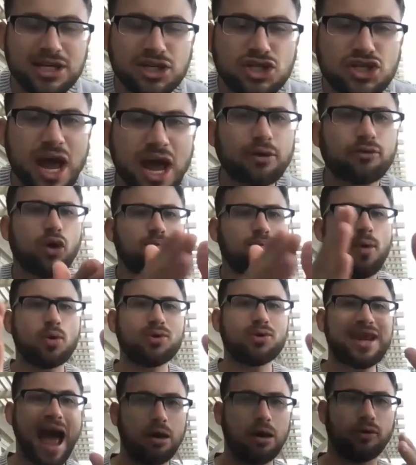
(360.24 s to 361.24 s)
general
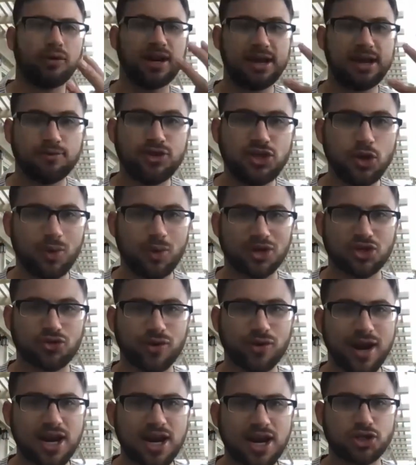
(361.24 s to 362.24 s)
modality of Jewish
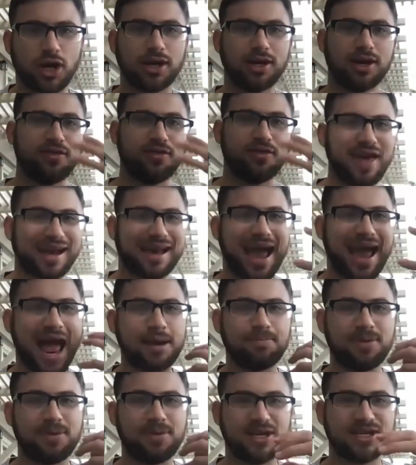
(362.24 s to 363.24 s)
tradition that
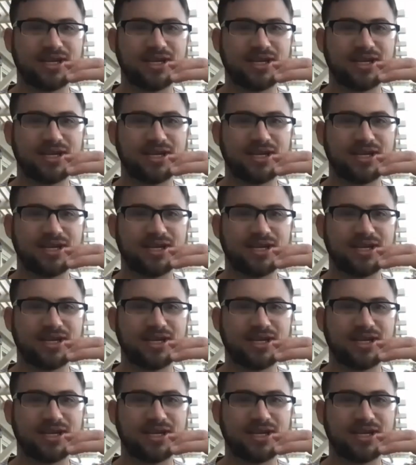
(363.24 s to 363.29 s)
can be